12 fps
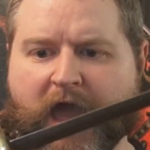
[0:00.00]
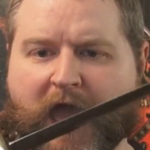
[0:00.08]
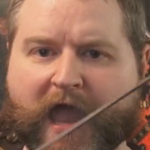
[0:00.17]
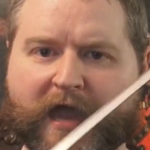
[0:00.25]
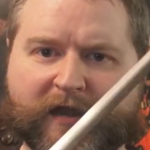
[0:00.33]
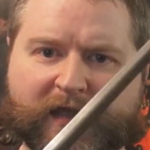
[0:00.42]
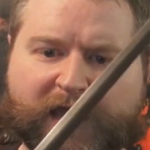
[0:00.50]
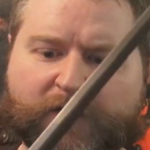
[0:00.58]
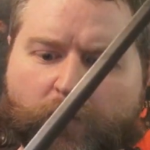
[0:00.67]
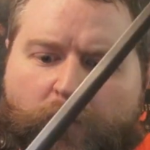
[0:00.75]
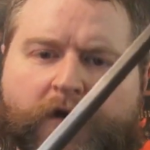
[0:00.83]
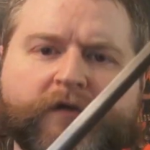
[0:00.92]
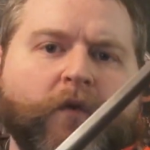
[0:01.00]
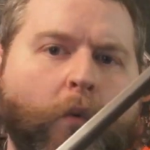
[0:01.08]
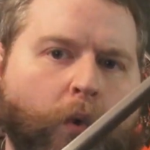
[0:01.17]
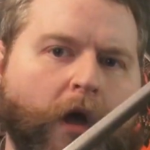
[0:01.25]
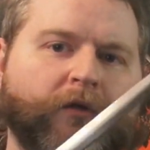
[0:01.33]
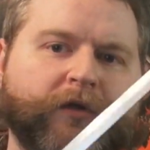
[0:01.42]
and it works
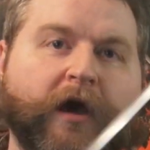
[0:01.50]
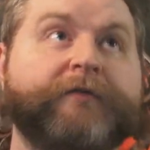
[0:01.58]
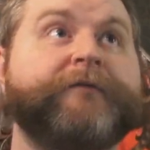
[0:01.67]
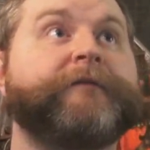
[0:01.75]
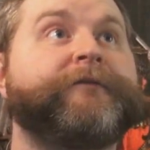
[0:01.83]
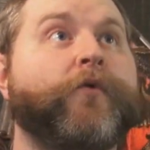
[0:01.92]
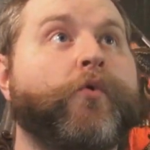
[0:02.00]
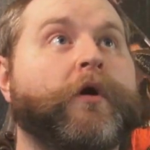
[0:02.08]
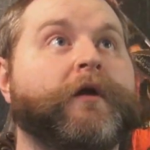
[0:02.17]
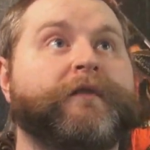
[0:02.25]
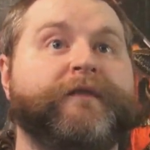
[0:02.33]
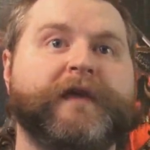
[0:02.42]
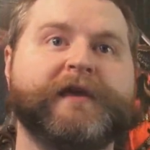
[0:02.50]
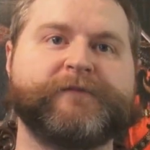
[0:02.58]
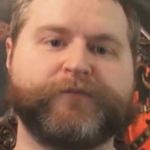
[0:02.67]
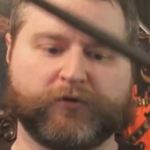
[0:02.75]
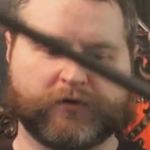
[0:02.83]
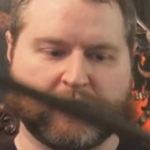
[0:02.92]
well enough for this
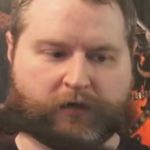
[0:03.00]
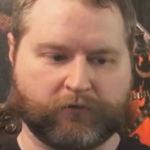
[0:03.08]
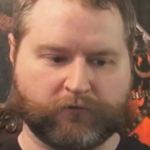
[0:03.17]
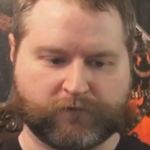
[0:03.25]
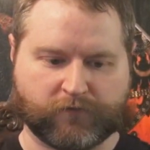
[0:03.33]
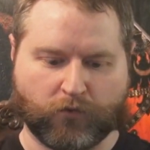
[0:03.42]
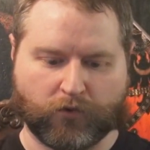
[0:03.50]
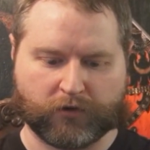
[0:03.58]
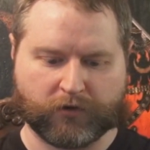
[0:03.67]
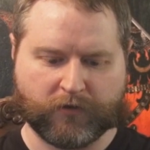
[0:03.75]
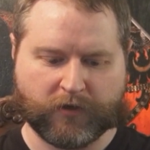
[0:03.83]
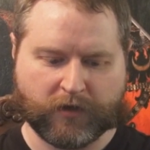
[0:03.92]
particular sword.